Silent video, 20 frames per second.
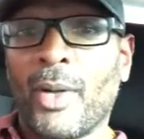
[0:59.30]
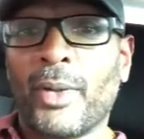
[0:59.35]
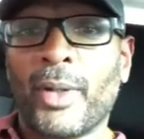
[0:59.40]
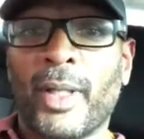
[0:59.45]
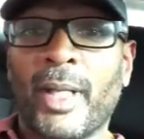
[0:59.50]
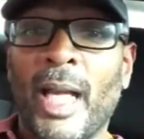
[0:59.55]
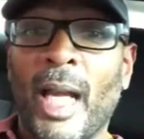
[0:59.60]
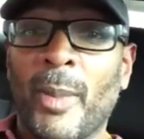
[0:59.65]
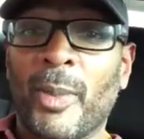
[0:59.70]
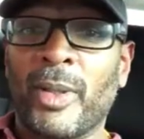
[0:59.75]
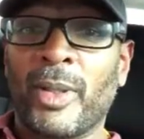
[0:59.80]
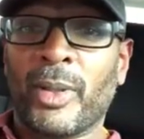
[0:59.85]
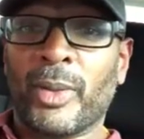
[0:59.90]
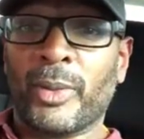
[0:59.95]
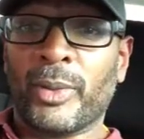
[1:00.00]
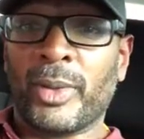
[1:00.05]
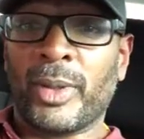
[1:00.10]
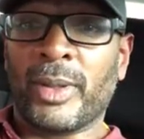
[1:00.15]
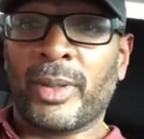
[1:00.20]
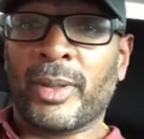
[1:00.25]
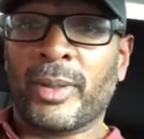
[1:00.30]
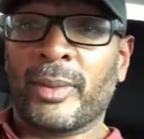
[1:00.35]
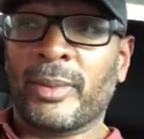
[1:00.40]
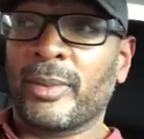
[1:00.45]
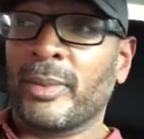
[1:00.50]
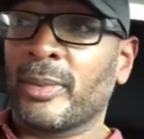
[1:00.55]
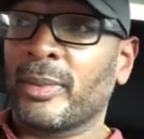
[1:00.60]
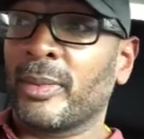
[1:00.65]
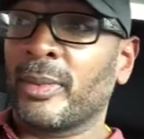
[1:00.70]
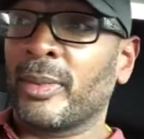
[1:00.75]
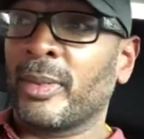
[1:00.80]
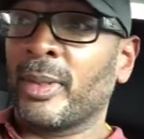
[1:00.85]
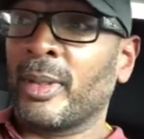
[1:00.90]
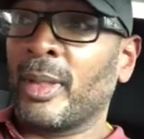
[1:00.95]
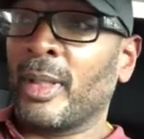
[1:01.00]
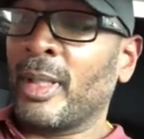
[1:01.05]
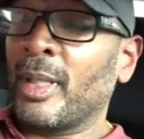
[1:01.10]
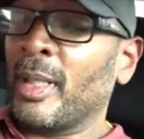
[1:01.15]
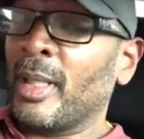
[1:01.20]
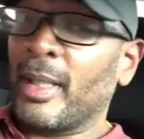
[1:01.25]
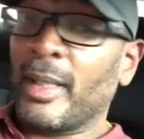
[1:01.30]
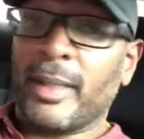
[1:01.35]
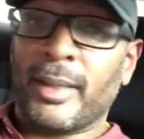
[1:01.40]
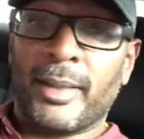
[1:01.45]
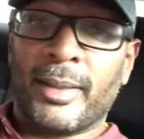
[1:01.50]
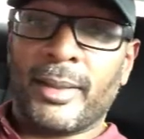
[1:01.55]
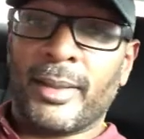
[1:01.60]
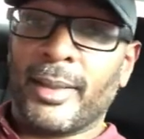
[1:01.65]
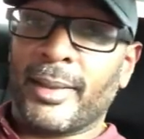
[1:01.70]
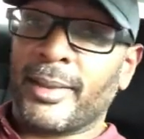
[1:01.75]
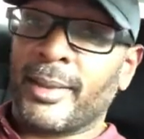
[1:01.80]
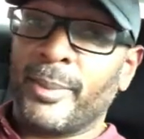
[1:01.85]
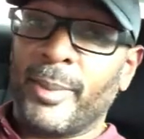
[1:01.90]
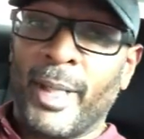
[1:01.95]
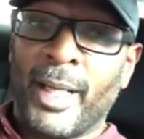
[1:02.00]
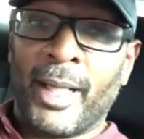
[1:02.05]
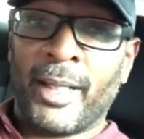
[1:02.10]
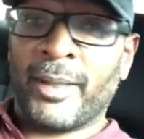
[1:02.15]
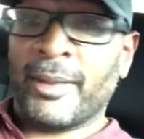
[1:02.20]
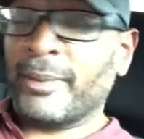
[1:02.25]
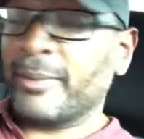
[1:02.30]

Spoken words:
the cabin noise. Doesn't matter